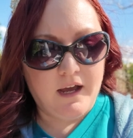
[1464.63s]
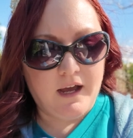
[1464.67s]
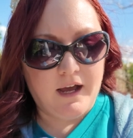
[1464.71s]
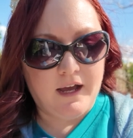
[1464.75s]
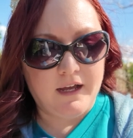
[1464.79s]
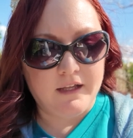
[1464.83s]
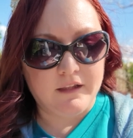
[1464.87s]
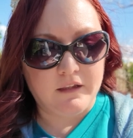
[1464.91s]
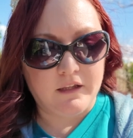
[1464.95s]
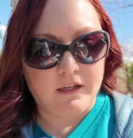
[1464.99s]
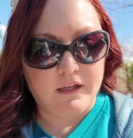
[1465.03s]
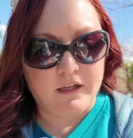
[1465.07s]

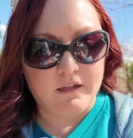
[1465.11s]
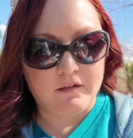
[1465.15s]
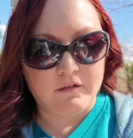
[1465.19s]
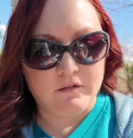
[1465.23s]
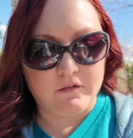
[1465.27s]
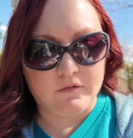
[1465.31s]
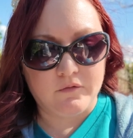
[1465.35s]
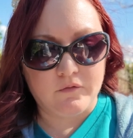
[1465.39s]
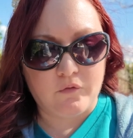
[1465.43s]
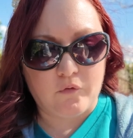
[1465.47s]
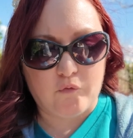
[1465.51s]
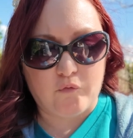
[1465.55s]
I
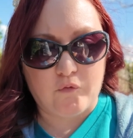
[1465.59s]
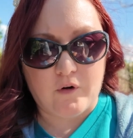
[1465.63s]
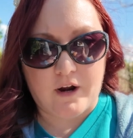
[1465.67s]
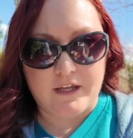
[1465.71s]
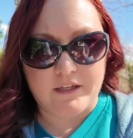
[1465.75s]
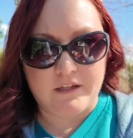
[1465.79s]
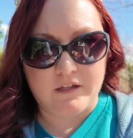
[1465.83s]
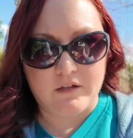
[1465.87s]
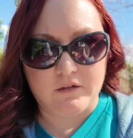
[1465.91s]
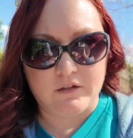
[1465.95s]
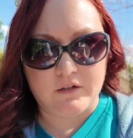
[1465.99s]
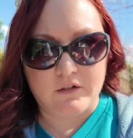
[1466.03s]
like
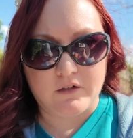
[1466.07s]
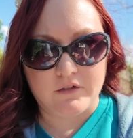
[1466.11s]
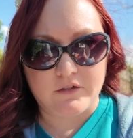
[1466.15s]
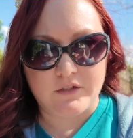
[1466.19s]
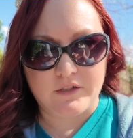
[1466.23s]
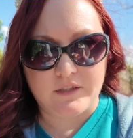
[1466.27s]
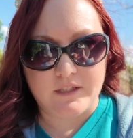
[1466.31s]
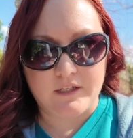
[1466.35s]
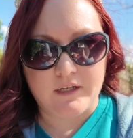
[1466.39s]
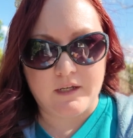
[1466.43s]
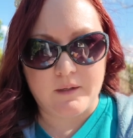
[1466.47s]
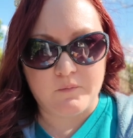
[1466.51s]
regular
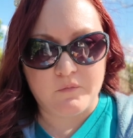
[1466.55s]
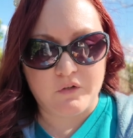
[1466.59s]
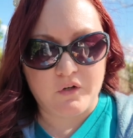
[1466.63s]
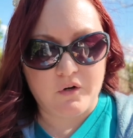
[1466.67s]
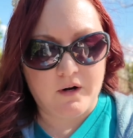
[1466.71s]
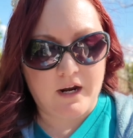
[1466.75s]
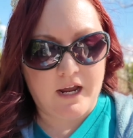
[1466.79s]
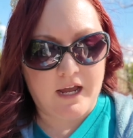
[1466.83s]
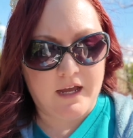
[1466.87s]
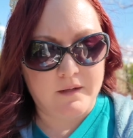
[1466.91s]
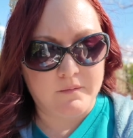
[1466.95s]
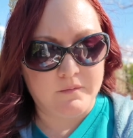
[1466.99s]
steamed
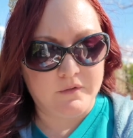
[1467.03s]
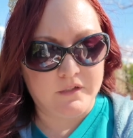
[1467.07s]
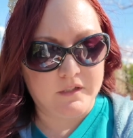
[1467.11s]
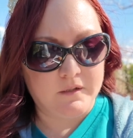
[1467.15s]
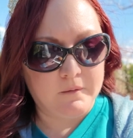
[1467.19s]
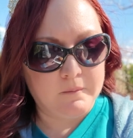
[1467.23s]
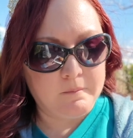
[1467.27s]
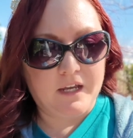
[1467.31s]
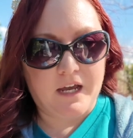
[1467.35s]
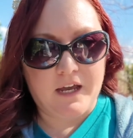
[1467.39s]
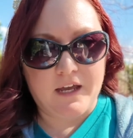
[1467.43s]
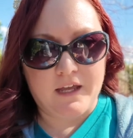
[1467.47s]
crabs.
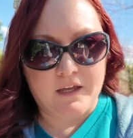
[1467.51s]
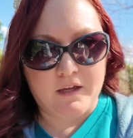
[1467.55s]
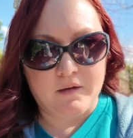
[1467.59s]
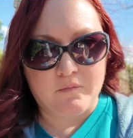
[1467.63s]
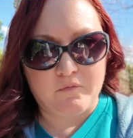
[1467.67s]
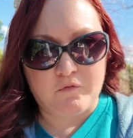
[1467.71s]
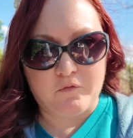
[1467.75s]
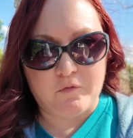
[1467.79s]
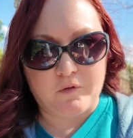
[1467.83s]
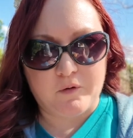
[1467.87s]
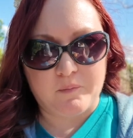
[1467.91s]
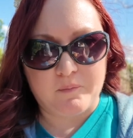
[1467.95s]
I
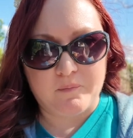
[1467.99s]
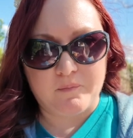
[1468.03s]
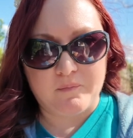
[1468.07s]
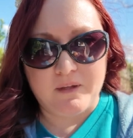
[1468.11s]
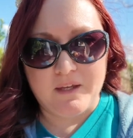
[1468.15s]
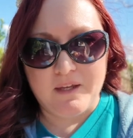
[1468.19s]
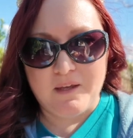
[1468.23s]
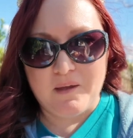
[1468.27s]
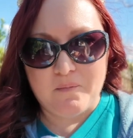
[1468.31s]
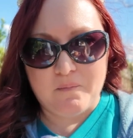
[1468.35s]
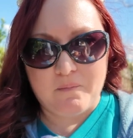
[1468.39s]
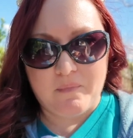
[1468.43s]
am from
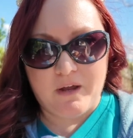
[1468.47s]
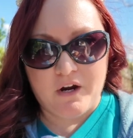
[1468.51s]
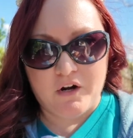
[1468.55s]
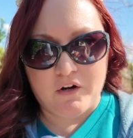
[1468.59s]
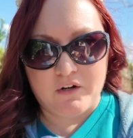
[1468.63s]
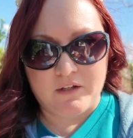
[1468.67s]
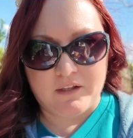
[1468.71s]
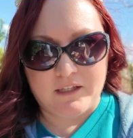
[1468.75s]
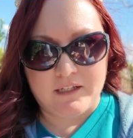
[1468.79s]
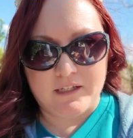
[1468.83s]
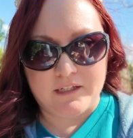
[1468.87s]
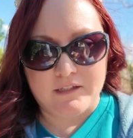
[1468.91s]

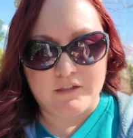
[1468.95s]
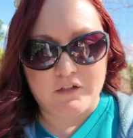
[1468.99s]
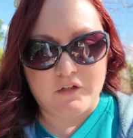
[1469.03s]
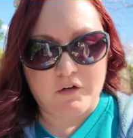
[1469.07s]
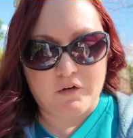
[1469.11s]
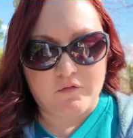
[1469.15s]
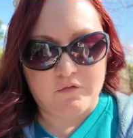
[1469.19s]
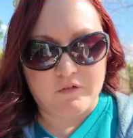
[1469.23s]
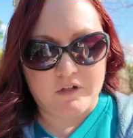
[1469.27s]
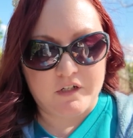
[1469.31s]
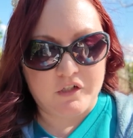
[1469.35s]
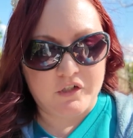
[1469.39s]
Maryland
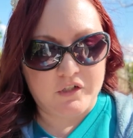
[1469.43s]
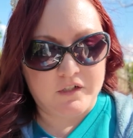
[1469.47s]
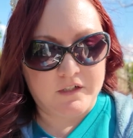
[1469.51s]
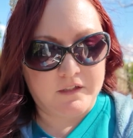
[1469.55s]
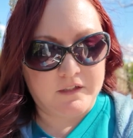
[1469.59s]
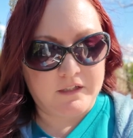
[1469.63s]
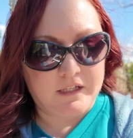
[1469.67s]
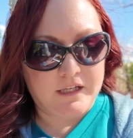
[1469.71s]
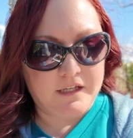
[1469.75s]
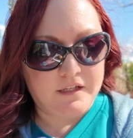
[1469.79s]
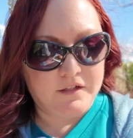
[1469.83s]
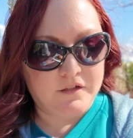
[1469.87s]

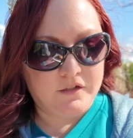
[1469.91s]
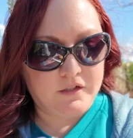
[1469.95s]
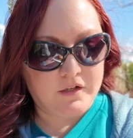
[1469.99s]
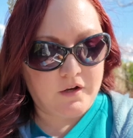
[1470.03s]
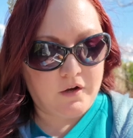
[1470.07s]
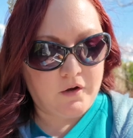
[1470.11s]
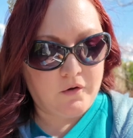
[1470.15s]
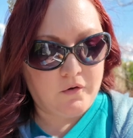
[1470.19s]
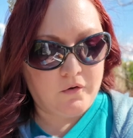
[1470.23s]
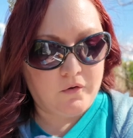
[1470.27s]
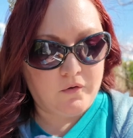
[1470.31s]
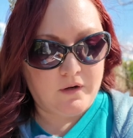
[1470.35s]
originally,
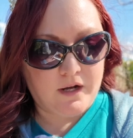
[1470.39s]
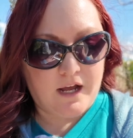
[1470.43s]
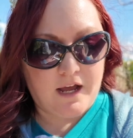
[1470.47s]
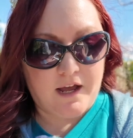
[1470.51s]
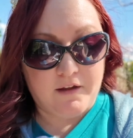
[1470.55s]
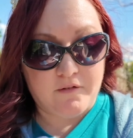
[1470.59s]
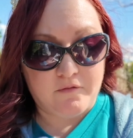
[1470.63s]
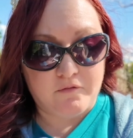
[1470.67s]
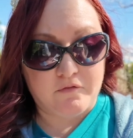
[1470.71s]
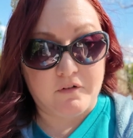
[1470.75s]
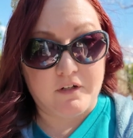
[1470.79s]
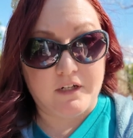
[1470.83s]
so
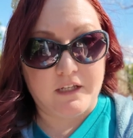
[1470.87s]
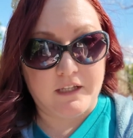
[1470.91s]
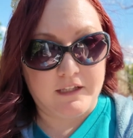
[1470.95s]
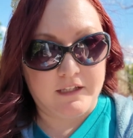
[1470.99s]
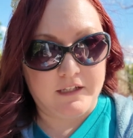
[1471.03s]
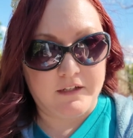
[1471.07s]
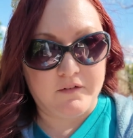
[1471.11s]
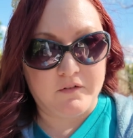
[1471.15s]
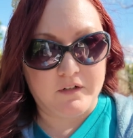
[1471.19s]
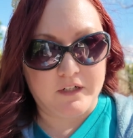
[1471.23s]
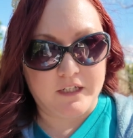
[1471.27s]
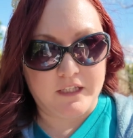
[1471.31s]
I
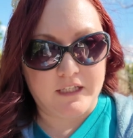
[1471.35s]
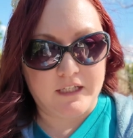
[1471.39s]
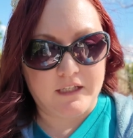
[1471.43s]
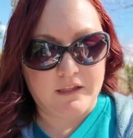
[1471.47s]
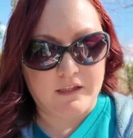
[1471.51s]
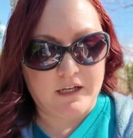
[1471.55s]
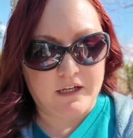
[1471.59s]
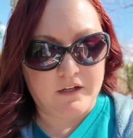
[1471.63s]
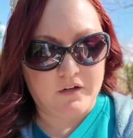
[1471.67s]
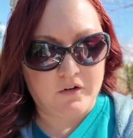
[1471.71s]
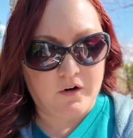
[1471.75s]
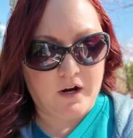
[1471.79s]
really, really
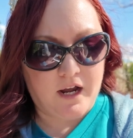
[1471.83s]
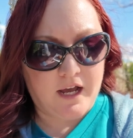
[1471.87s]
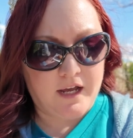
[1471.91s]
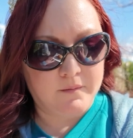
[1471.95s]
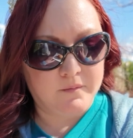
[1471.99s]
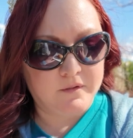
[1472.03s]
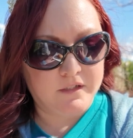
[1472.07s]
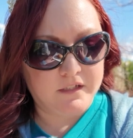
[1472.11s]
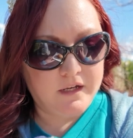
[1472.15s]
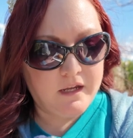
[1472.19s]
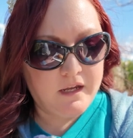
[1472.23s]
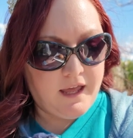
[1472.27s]
like
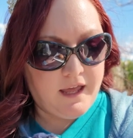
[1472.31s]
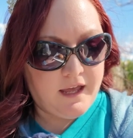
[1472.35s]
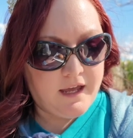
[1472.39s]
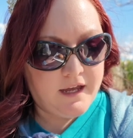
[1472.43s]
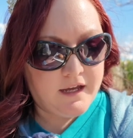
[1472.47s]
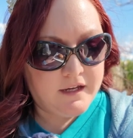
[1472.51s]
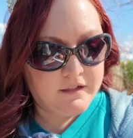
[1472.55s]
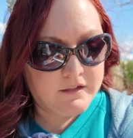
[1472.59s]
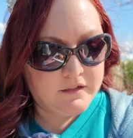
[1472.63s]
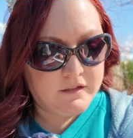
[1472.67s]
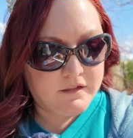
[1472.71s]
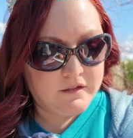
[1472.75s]
crabs.
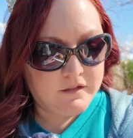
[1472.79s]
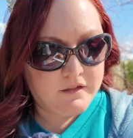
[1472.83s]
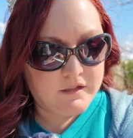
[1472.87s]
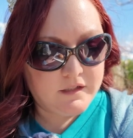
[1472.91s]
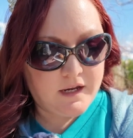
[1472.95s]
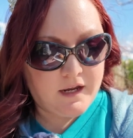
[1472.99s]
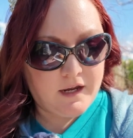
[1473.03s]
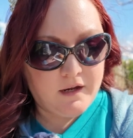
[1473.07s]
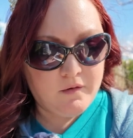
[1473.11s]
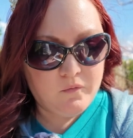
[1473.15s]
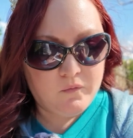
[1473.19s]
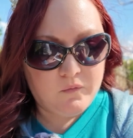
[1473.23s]
And
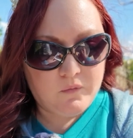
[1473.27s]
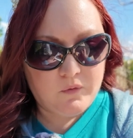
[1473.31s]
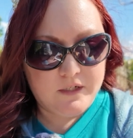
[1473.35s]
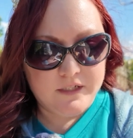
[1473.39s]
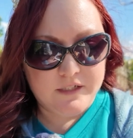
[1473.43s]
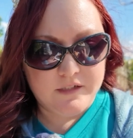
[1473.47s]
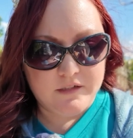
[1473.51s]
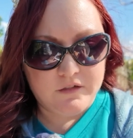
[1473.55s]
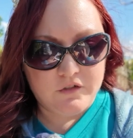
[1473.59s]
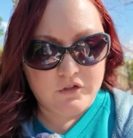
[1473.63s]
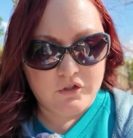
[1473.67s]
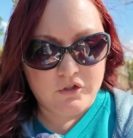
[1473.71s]
I
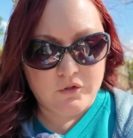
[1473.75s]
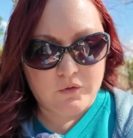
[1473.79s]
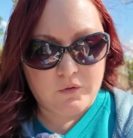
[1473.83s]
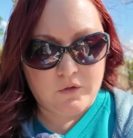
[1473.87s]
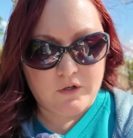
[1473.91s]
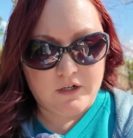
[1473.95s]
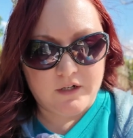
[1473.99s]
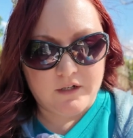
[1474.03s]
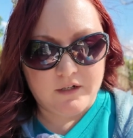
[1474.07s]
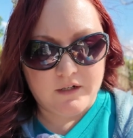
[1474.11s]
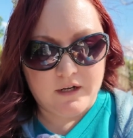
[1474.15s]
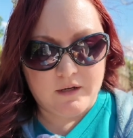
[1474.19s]
wasn't
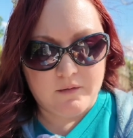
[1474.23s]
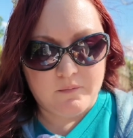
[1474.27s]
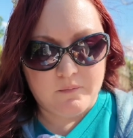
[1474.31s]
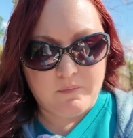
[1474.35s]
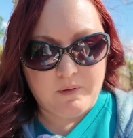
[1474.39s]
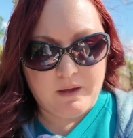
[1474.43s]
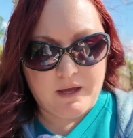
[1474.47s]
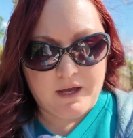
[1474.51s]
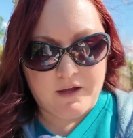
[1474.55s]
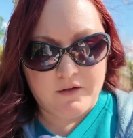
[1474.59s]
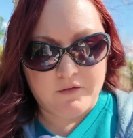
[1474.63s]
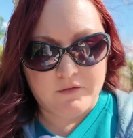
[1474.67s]
sure
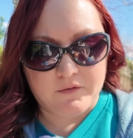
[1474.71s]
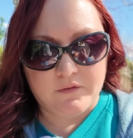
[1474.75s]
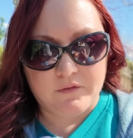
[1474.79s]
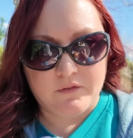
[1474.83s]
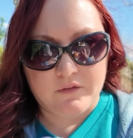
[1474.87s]
about